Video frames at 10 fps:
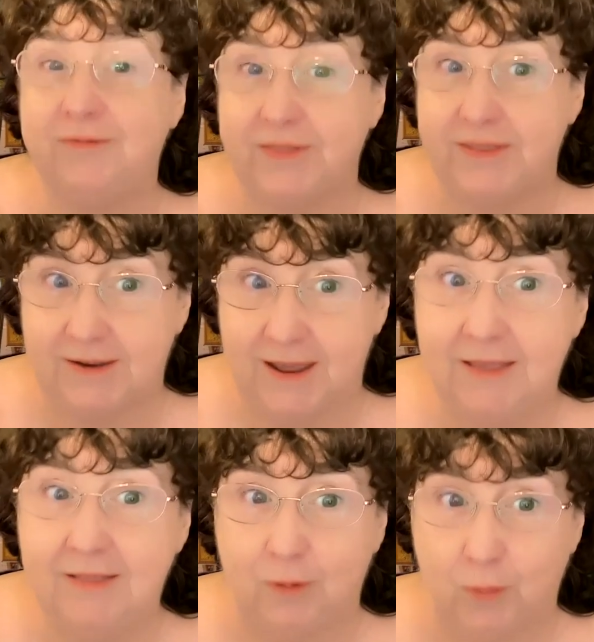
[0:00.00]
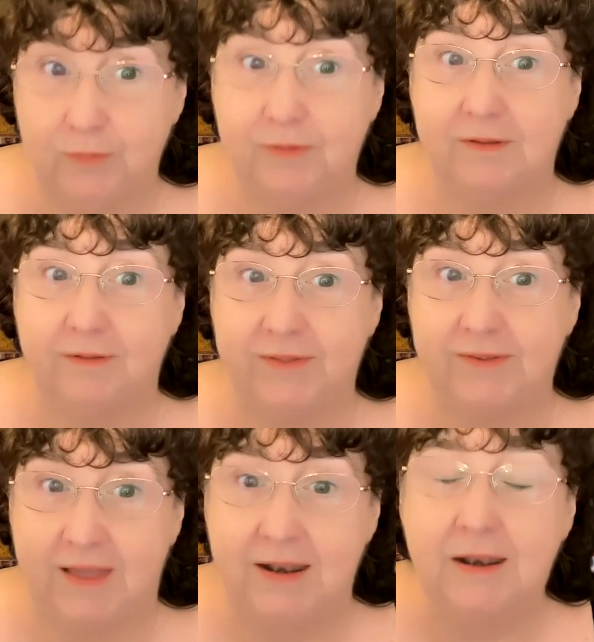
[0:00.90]
for the day and the horses of the
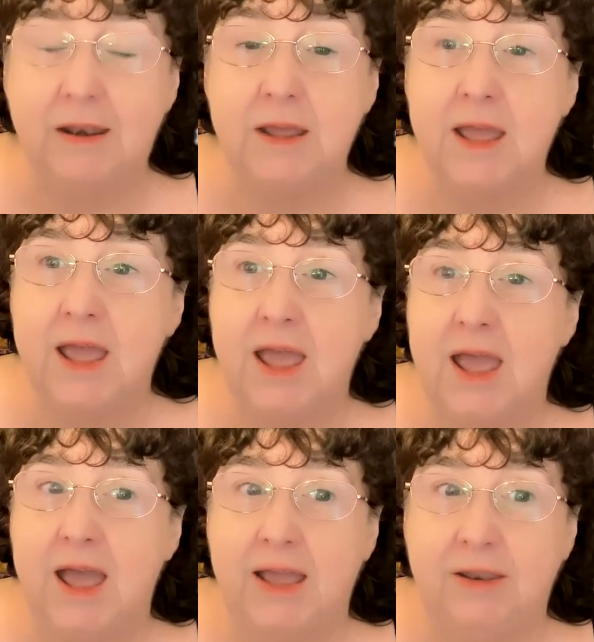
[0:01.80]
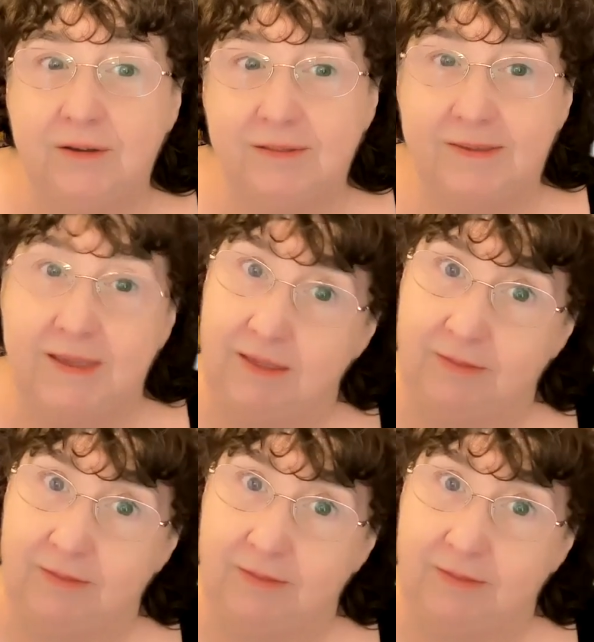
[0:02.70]
sun. And you can see here